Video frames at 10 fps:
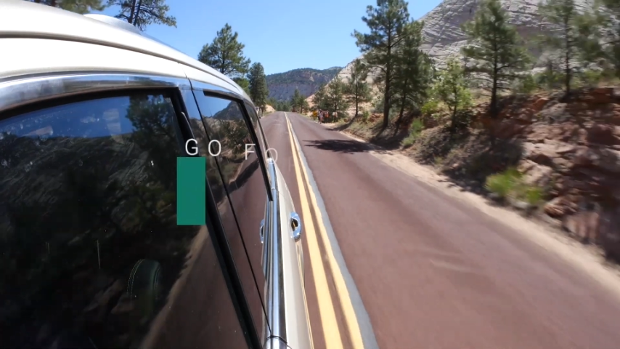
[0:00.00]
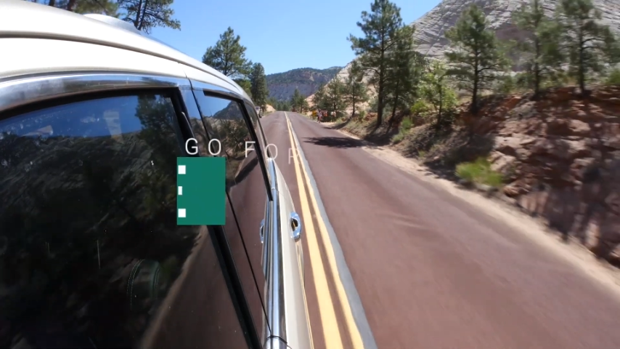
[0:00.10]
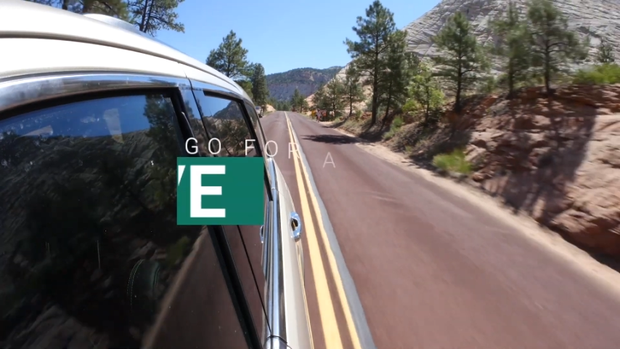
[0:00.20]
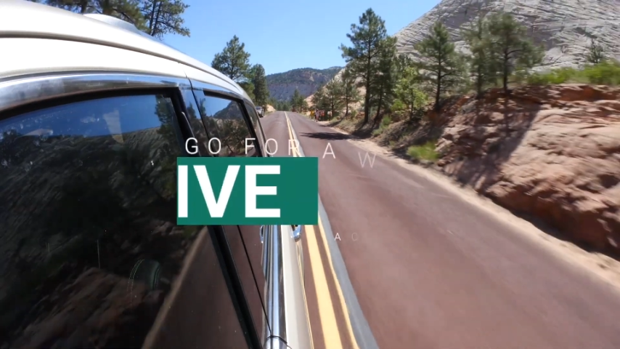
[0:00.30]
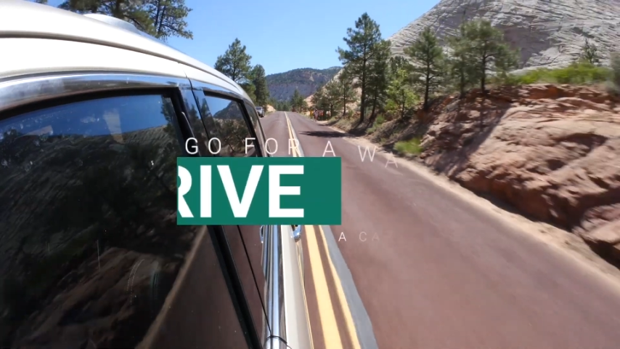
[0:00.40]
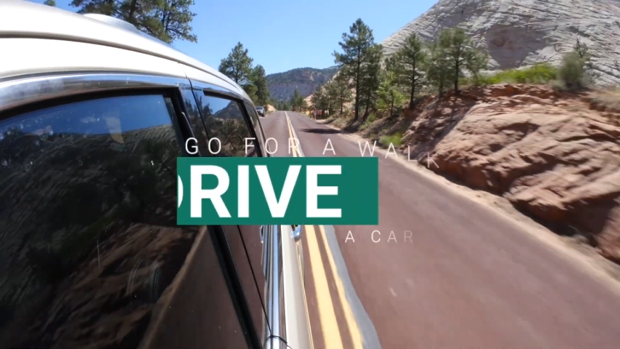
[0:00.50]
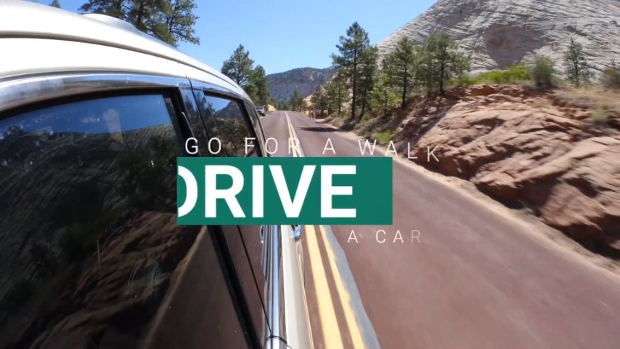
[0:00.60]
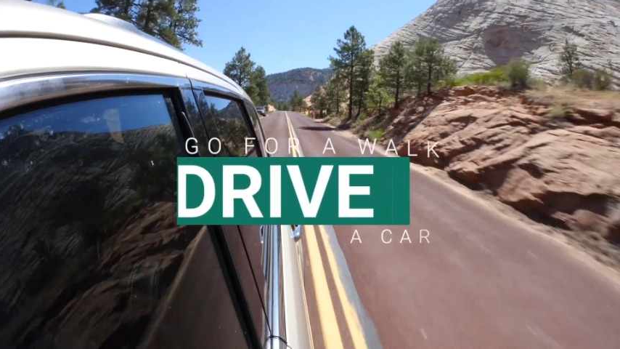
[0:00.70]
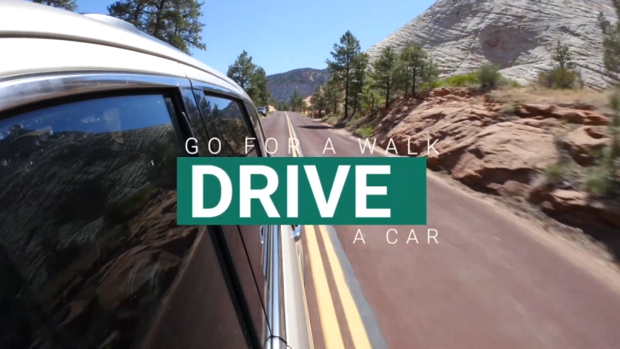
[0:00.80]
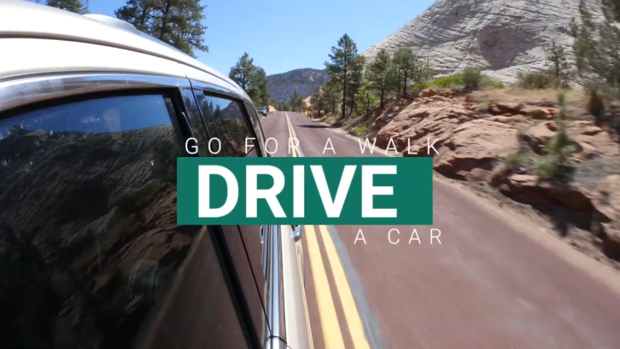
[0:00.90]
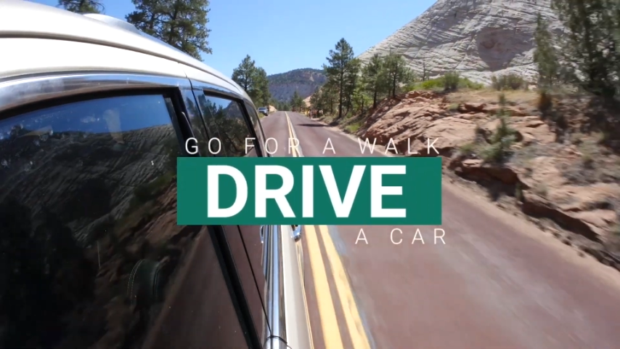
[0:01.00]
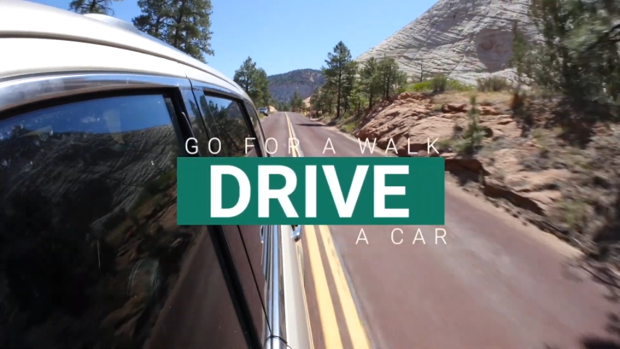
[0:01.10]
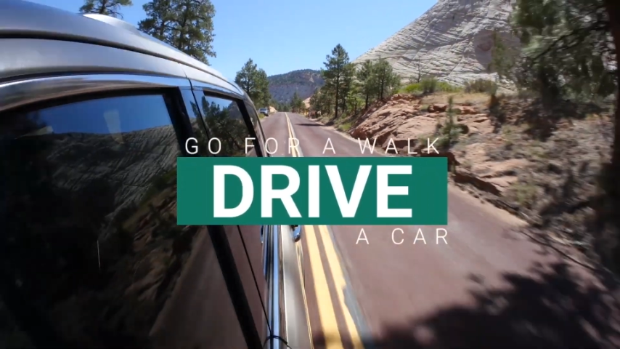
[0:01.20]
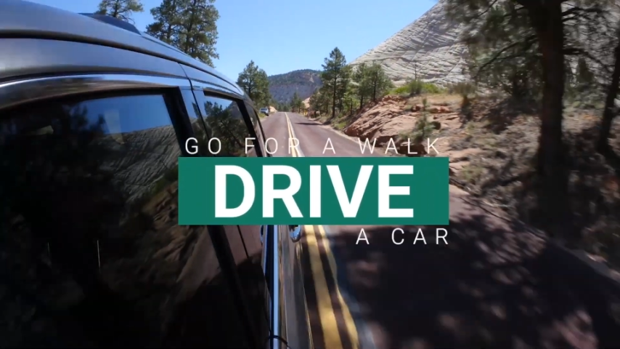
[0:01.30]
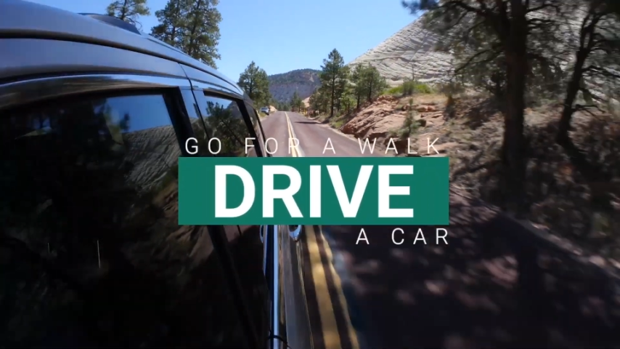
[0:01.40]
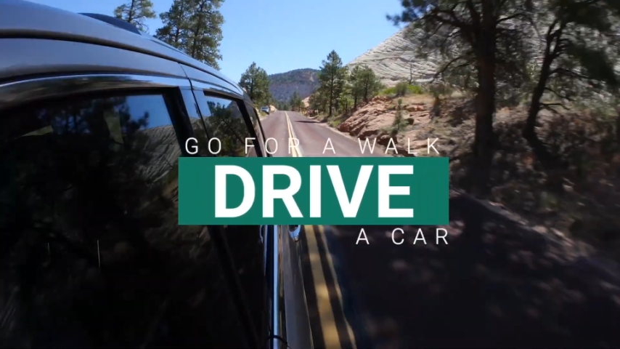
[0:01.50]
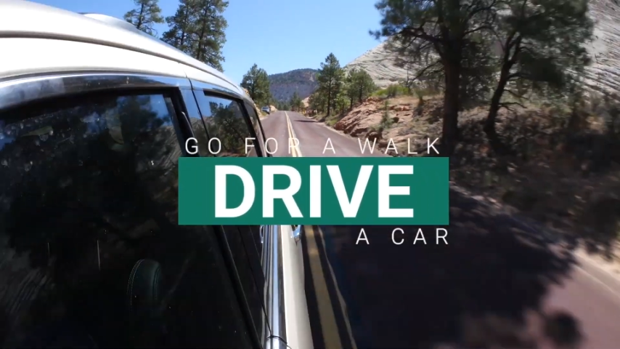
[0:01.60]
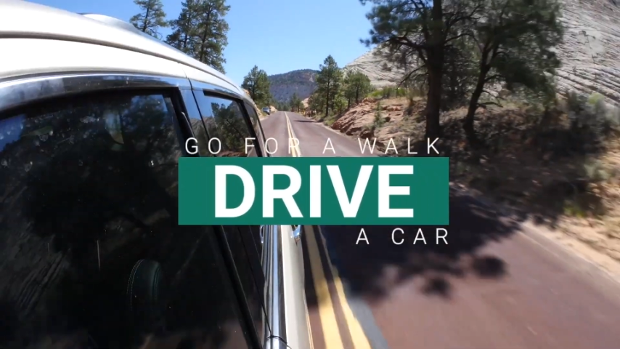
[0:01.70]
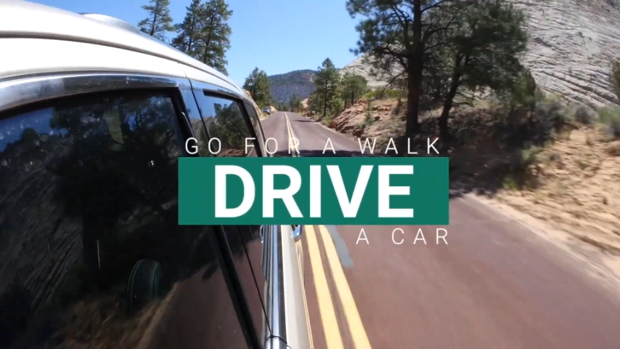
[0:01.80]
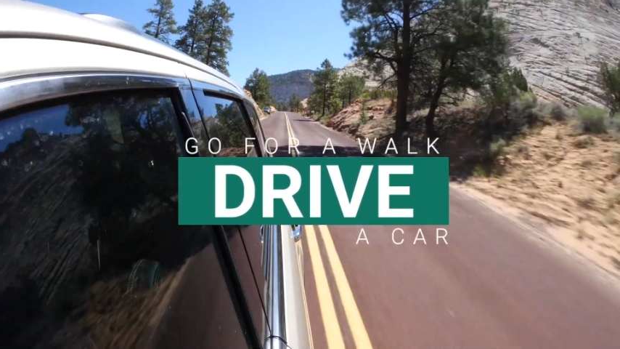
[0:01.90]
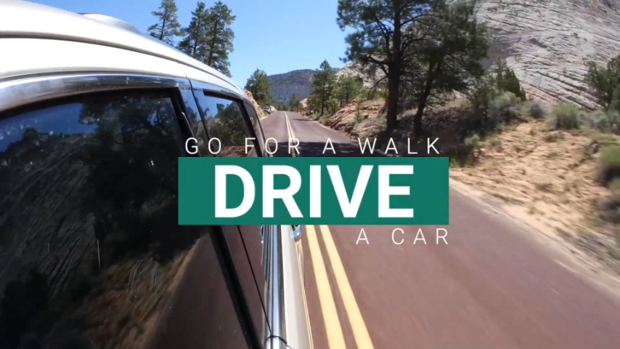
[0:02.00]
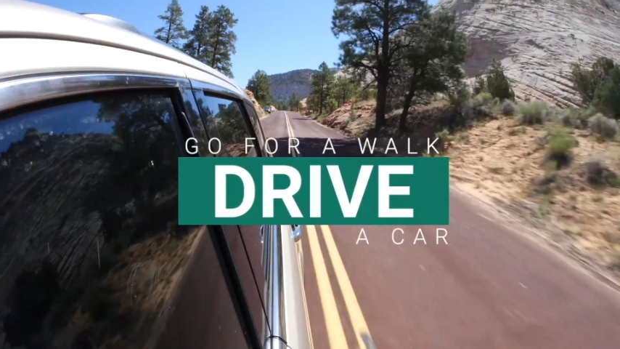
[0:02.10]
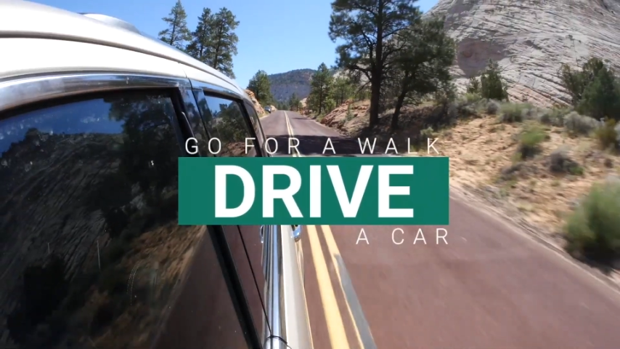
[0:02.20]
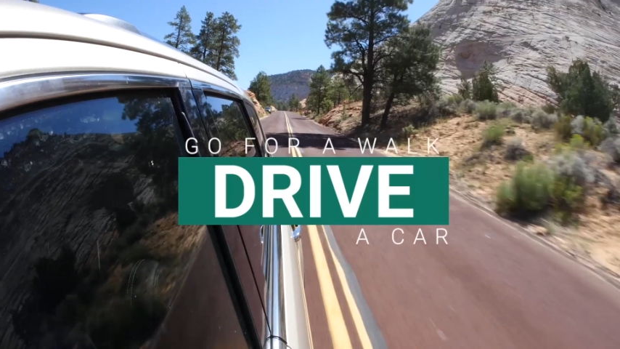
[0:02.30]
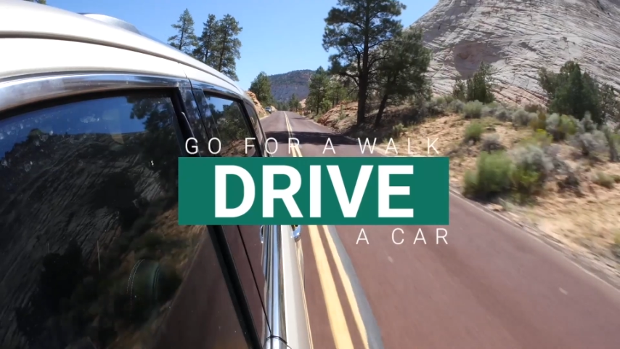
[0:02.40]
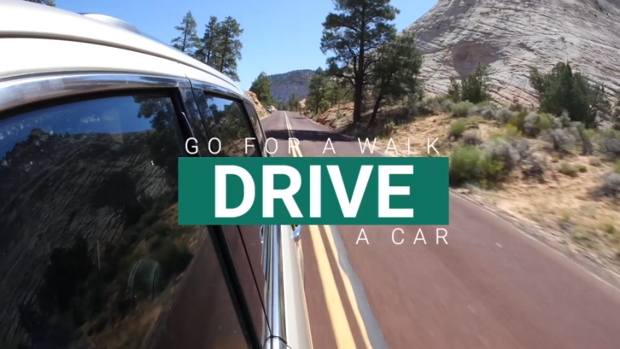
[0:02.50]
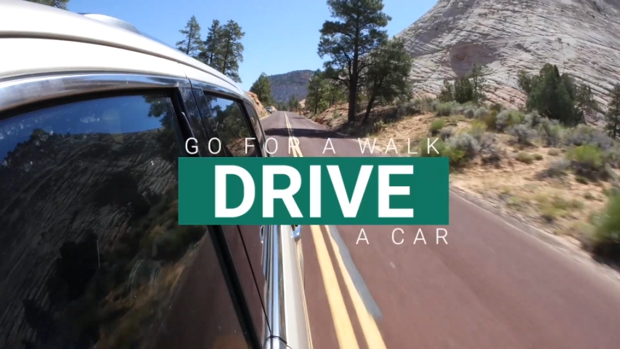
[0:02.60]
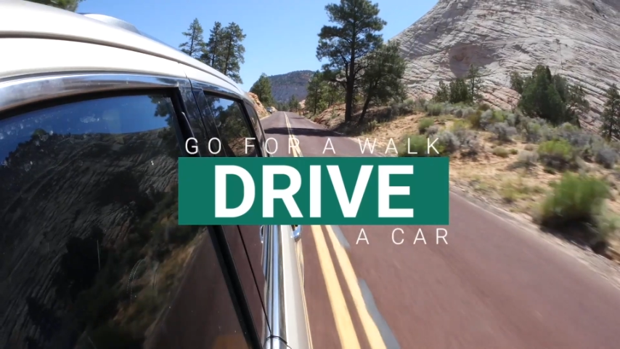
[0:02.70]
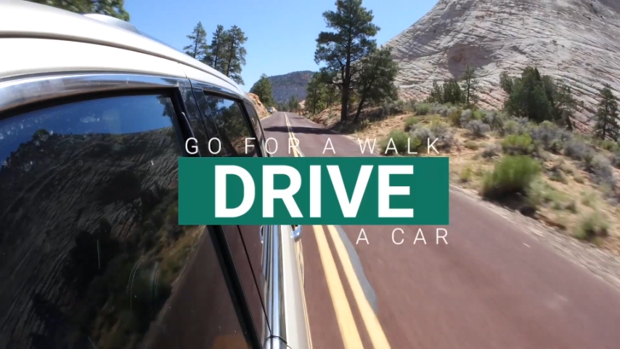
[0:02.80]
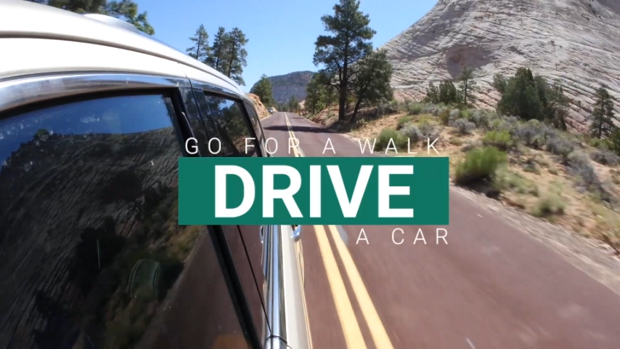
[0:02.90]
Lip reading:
Nobody's mouth can be seen.